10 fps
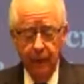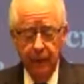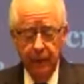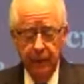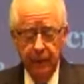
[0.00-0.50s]

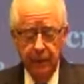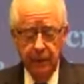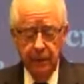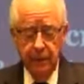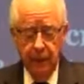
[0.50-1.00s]
Notice,
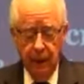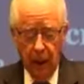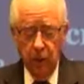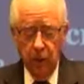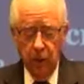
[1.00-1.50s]

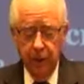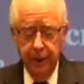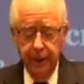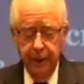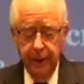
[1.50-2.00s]
not only do we
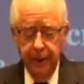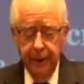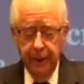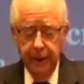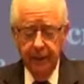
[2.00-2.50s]
see
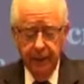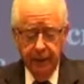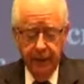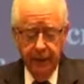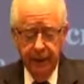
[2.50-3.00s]
the
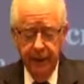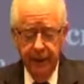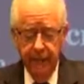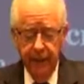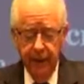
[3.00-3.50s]
Jewish
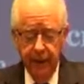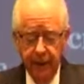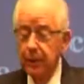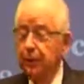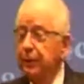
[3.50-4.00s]
seed,
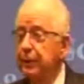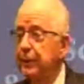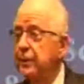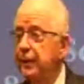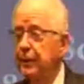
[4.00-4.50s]
but the
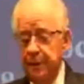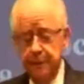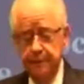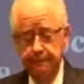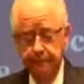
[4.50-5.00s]
Jewish saints.